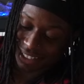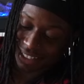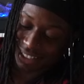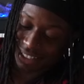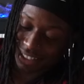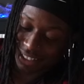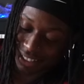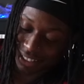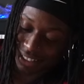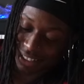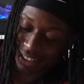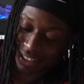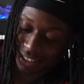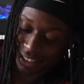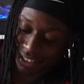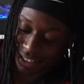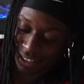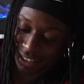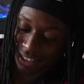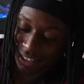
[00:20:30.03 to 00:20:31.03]

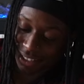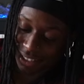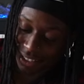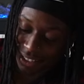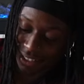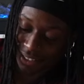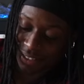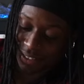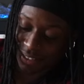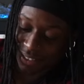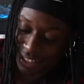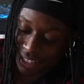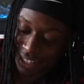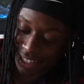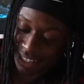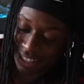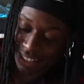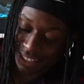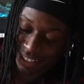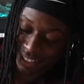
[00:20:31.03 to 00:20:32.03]

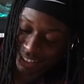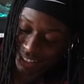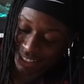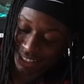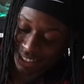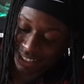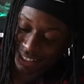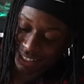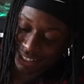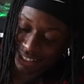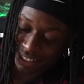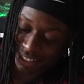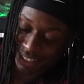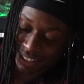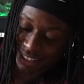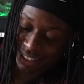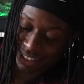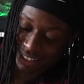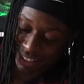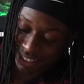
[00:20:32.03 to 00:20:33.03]

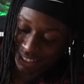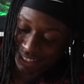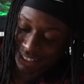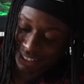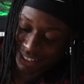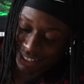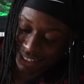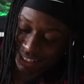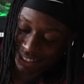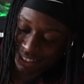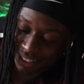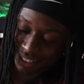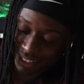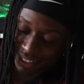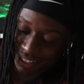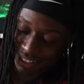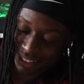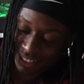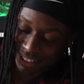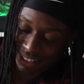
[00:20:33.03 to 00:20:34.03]

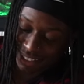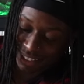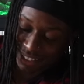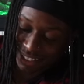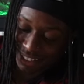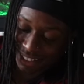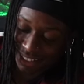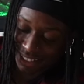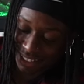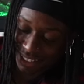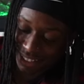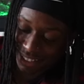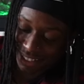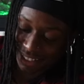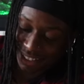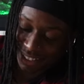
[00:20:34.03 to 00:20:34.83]
No words are spoken by the person on screen.